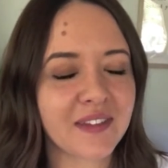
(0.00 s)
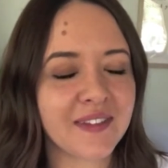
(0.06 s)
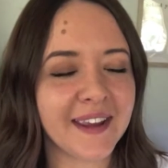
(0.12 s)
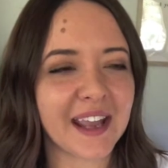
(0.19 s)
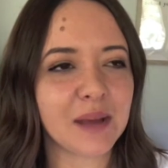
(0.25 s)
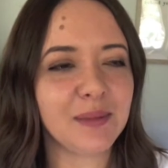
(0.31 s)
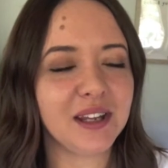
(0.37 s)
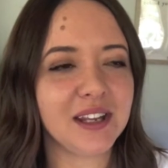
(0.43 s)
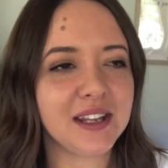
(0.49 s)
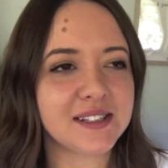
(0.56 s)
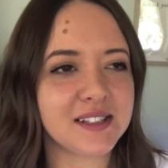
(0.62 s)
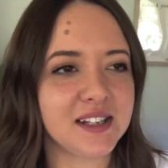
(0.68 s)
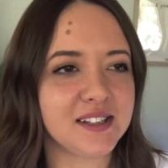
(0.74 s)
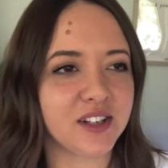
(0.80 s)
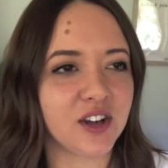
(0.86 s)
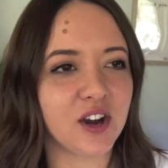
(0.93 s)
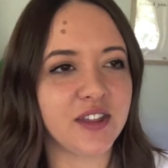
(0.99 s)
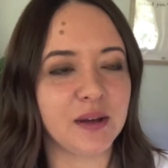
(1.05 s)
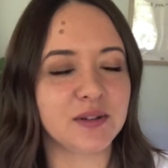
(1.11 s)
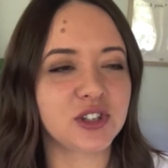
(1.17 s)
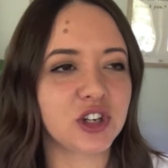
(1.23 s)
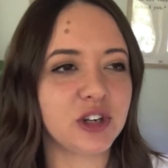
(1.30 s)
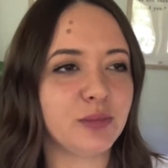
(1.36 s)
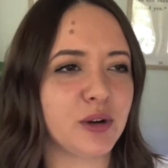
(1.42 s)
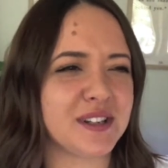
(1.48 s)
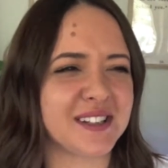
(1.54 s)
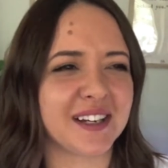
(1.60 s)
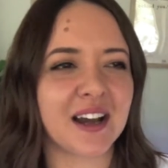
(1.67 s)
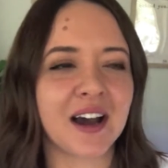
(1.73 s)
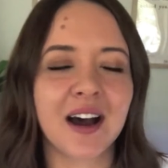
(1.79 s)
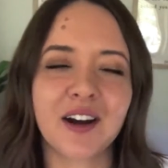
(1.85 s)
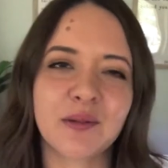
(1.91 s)
They came in years and years ago. There was two boys,
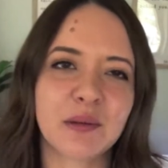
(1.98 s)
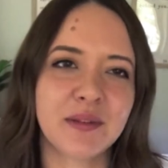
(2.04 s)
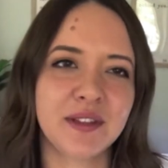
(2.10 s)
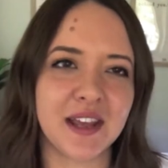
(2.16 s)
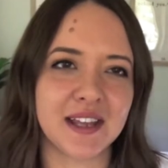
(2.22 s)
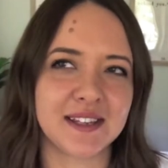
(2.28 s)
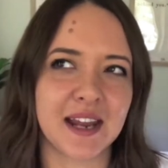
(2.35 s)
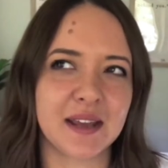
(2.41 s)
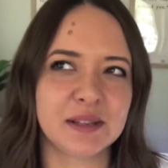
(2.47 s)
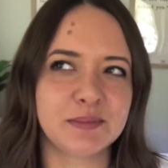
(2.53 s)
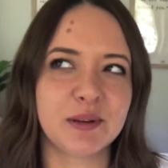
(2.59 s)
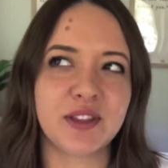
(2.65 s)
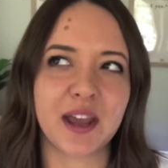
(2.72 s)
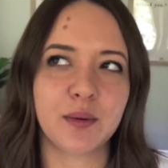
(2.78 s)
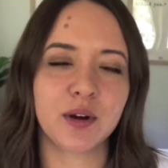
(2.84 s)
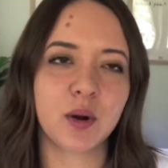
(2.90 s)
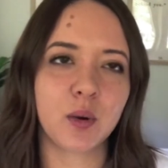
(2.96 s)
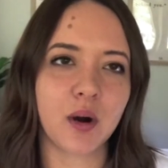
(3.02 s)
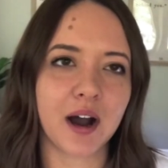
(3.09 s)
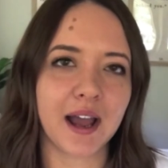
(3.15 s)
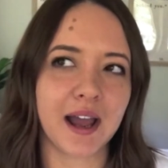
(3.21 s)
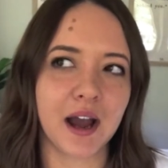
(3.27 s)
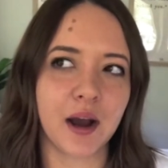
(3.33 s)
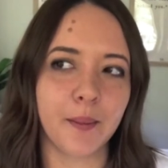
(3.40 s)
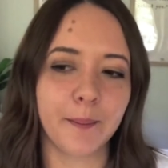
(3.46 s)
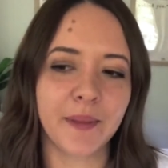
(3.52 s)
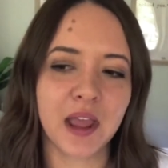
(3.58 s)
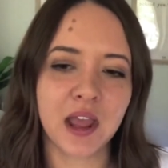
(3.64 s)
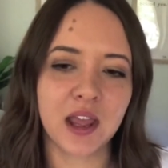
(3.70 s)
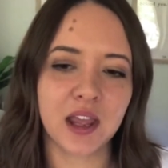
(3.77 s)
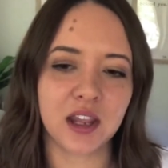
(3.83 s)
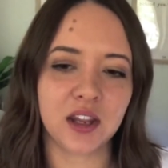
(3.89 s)
and I can't remember their names, but they were quite um,
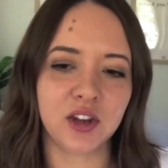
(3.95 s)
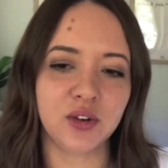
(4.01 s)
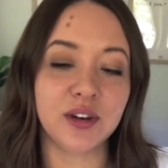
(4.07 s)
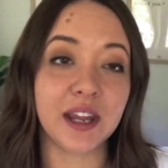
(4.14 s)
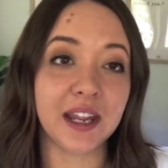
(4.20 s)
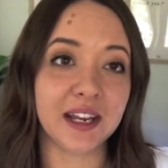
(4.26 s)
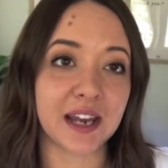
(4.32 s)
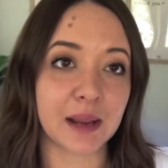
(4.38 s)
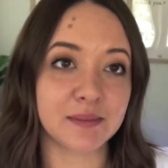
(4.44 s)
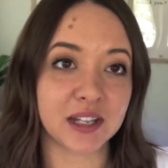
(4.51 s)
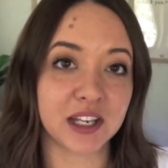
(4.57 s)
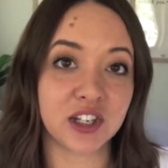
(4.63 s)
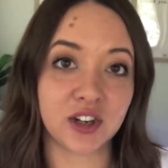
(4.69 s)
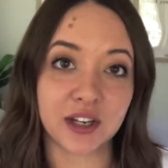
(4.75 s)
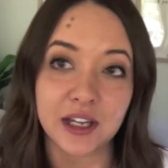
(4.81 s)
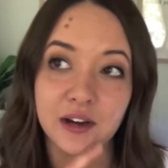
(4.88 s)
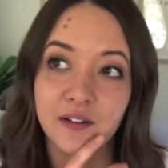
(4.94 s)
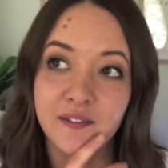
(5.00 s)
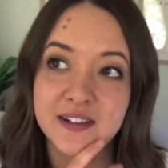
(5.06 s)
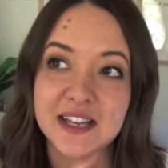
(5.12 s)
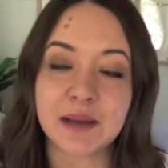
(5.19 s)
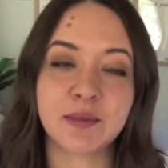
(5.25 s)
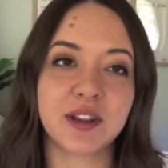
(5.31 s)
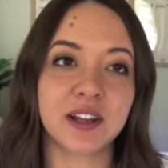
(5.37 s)
unique names that you don't hear every day.